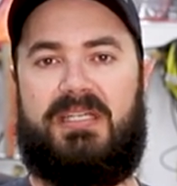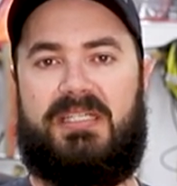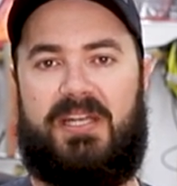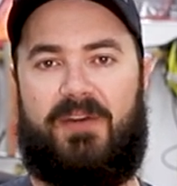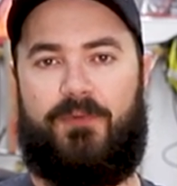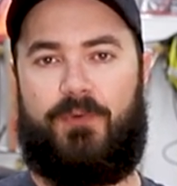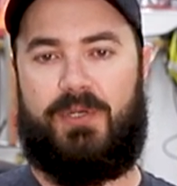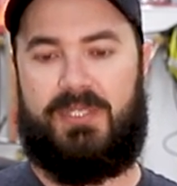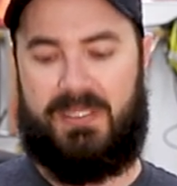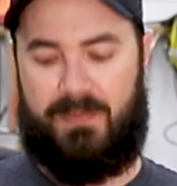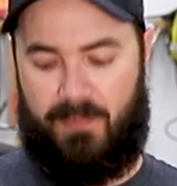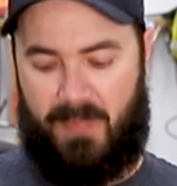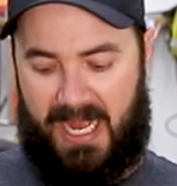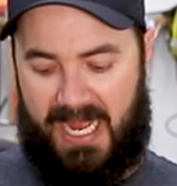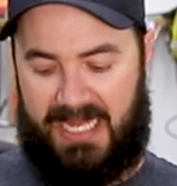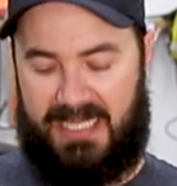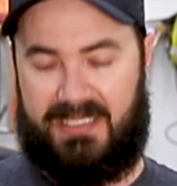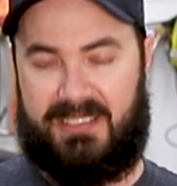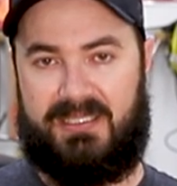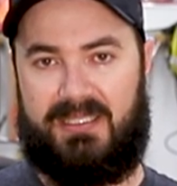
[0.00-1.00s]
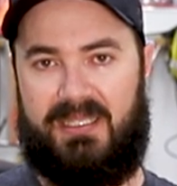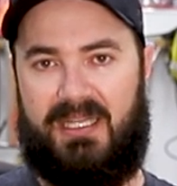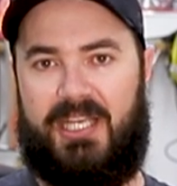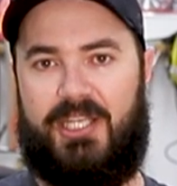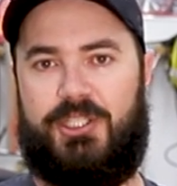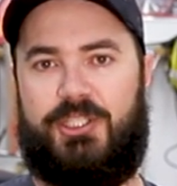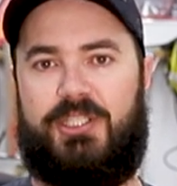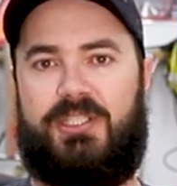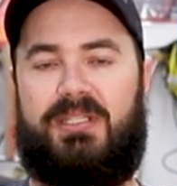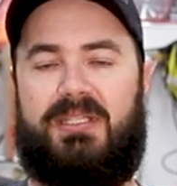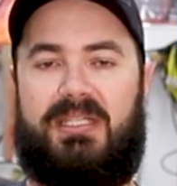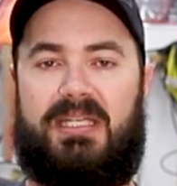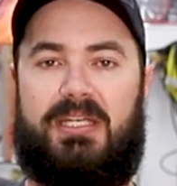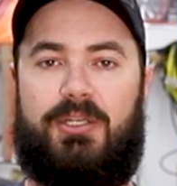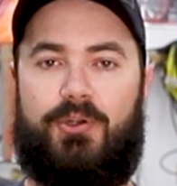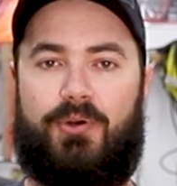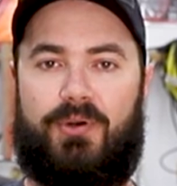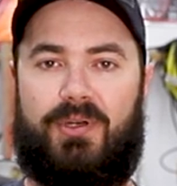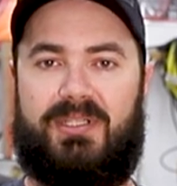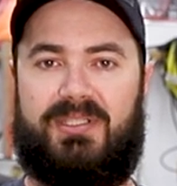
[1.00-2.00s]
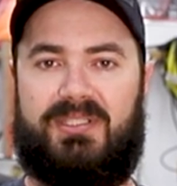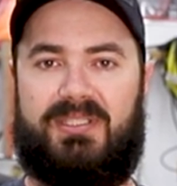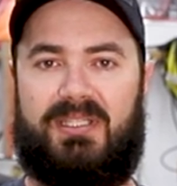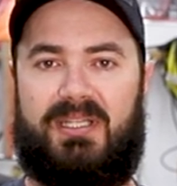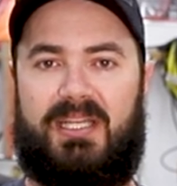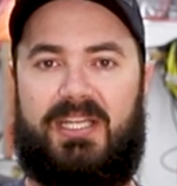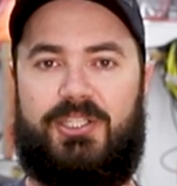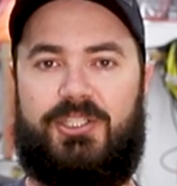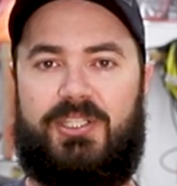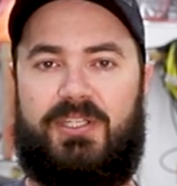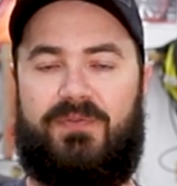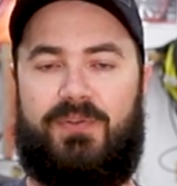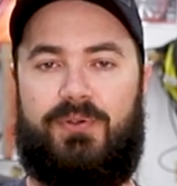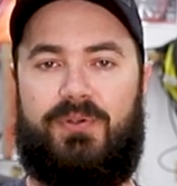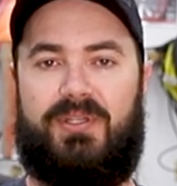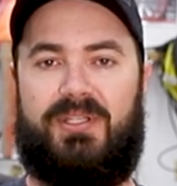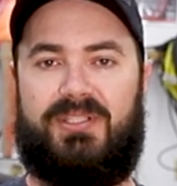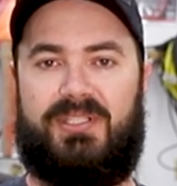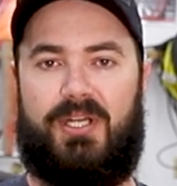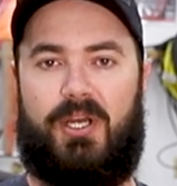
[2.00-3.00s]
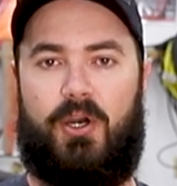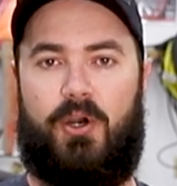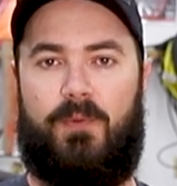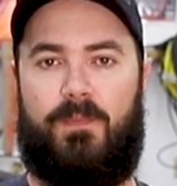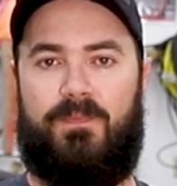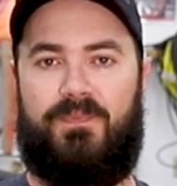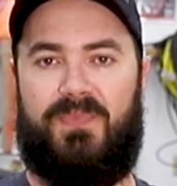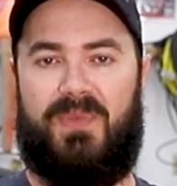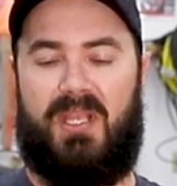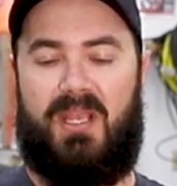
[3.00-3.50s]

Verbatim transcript: different in my installation than your installation if you do this at home.